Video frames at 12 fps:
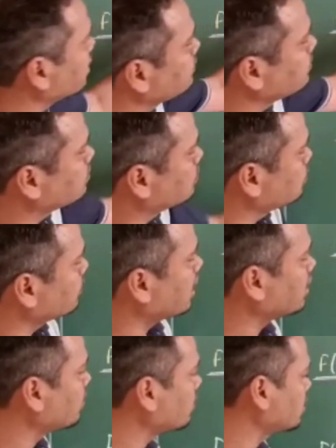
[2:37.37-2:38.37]
x with 2,
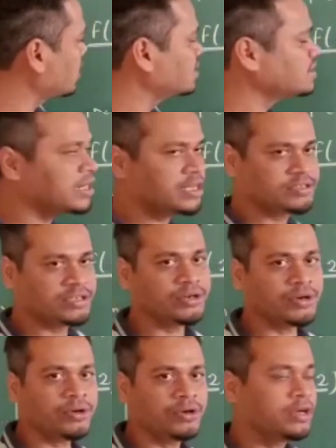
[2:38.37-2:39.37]
I got the answer as
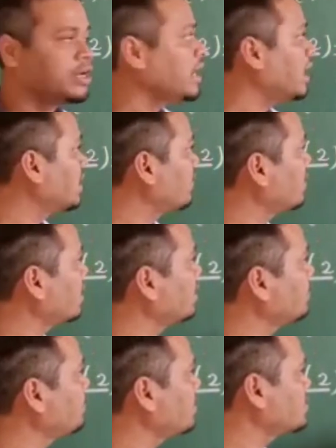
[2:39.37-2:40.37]
0, and when I
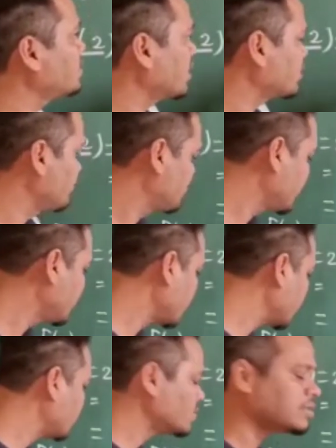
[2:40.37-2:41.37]
replaced x with 1,
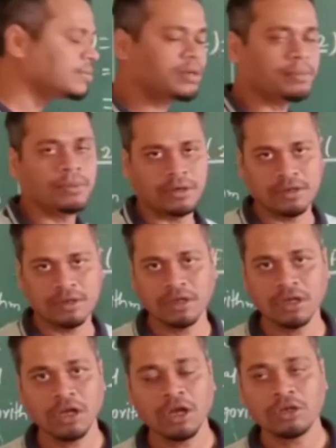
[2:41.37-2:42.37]
I got some number.
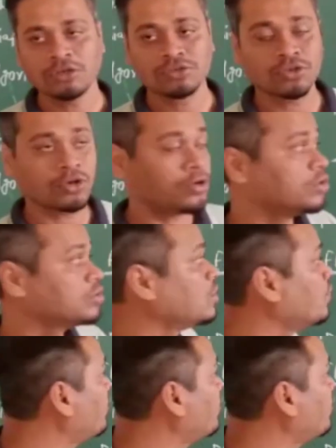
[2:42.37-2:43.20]
So the